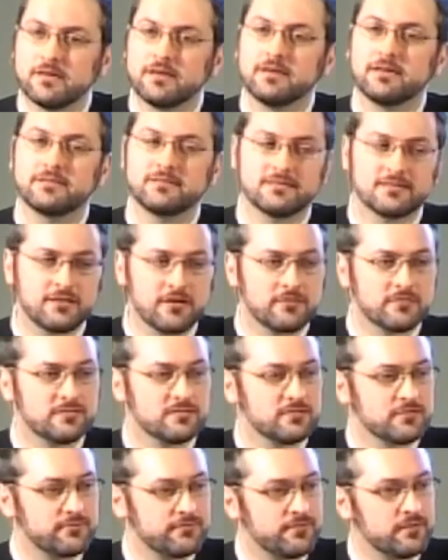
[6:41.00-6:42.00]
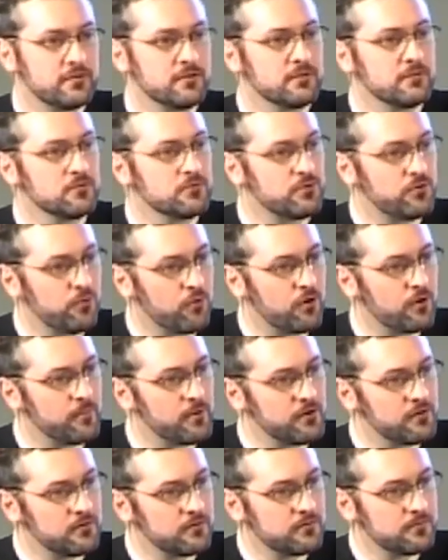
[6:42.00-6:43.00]
It starts to feel
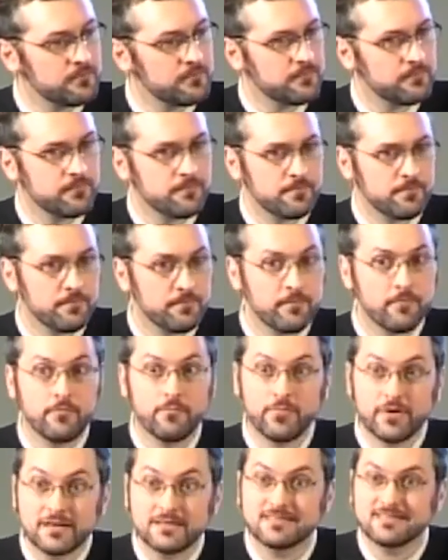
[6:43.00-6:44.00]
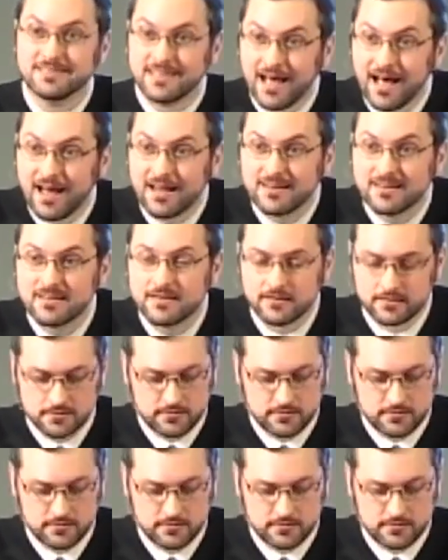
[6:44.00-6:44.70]
normal. But it's not.